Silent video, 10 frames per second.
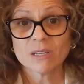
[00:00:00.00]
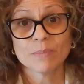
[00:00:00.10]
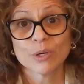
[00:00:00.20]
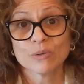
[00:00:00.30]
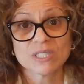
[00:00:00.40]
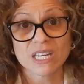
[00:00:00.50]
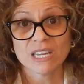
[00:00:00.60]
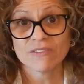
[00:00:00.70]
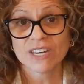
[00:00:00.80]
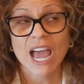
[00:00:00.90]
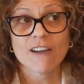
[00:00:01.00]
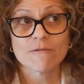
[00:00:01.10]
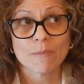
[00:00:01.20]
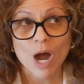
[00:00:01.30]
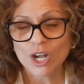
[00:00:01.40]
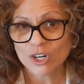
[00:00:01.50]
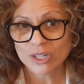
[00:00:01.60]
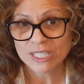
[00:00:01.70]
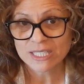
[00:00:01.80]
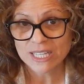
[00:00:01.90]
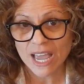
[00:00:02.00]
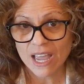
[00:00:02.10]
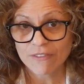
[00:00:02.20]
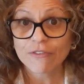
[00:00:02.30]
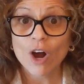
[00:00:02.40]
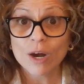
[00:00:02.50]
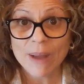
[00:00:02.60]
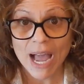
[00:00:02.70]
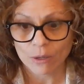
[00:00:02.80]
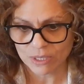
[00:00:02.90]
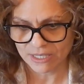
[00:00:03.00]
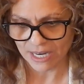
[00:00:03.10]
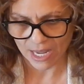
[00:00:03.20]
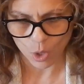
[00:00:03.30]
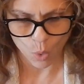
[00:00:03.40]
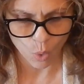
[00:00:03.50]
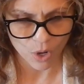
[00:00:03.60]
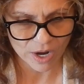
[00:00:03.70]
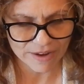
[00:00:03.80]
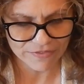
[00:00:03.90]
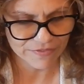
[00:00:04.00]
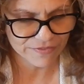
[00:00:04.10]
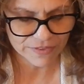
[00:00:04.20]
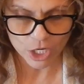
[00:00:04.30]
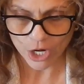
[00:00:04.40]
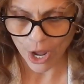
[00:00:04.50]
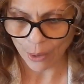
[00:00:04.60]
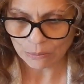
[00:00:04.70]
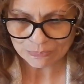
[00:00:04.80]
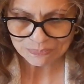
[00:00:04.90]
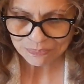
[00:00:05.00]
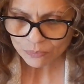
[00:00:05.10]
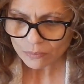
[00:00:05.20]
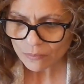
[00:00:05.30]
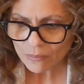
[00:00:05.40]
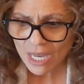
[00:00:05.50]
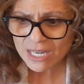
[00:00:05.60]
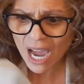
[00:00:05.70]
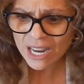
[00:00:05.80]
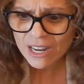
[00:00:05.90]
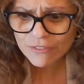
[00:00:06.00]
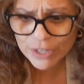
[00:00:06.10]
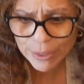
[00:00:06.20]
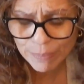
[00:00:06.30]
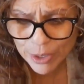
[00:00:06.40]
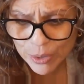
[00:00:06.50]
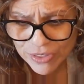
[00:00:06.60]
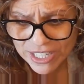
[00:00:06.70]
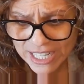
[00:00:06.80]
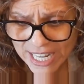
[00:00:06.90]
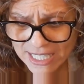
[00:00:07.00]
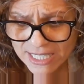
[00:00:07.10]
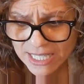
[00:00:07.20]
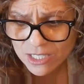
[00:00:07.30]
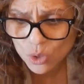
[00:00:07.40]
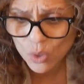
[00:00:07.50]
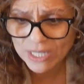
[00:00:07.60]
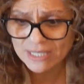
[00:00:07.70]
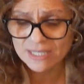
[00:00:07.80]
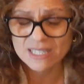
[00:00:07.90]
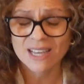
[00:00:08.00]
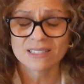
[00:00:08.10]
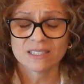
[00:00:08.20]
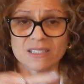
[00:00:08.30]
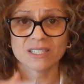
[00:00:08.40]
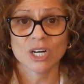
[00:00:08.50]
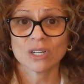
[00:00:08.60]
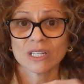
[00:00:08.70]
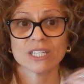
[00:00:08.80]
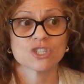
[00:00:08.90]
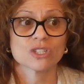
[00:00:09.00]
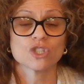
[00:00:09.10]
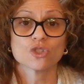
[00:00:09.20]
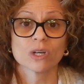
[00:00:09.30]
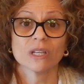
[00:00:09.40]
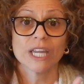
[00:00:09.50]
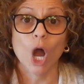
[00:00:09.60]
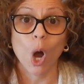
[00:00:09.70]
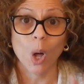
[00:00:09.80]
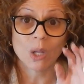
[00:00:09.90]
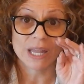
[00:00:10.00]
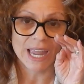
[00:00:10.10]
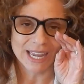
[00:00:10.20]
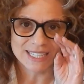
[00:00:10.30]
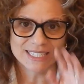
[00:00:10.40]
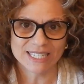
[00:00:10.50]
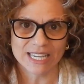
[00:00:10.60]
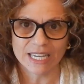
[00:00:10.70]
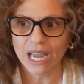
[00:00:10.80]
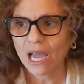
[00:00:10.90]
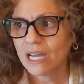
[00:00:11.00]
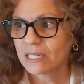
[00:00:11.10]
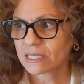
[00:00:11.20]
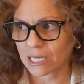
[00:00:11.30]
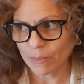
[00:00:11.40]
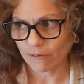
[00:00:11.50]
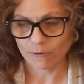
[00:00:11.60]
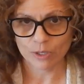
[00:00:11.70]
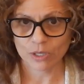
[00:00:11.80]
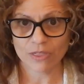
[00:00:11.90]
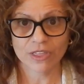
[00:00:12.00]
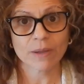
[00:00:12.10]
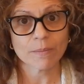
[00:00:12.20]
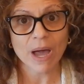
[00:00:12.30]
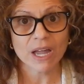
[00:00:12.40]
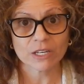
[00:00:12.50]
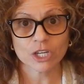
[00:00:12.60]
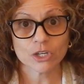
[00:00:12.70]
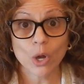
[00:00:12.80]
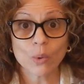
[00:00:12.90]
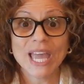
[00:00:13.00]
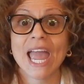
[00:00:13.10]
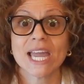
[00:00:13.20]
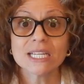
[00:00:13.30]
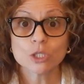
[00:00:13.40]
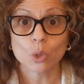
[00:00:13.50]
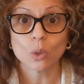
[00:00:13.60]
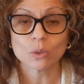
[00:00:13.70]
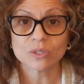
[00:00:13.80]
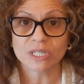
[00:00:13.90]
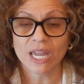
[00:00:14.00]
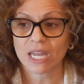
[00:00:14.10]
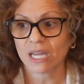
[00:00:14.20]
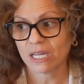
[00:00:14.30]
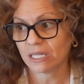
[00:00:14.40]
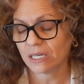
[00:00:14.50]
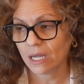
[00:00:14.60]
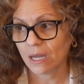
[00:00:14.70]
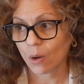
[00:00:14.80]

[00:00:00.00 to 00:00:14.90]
the booths even have modern day farmhouse decor, if you know. Not every booth in an antique store is necessarily just strictly all antique. Some of them are nothing but, you know, candles and